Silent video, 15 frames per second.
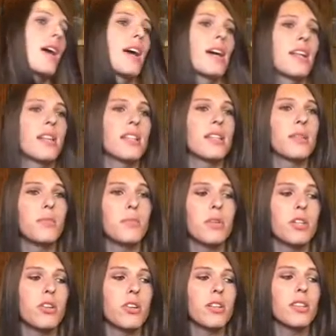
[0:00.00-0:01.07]
And
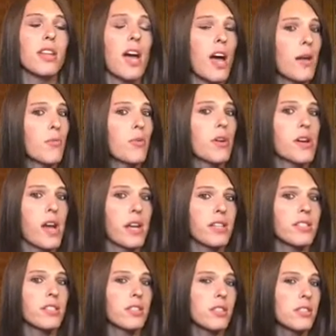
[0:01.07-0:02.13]
men are a lot more
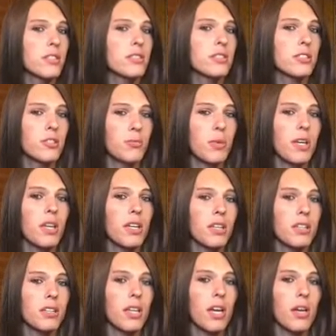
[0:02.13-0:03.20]
nicer to me.
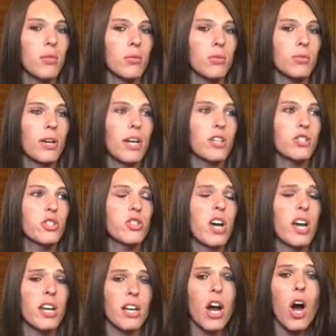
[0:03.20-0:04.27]
They will actually
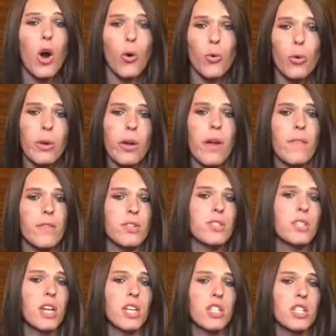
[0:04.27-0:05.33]
try to hold a
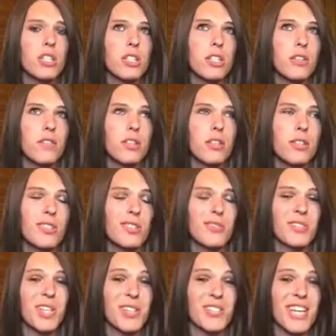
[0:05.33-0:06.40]
conversation, even though
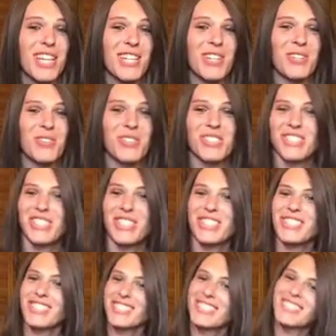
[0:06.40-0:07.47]
sometimes I don't want to.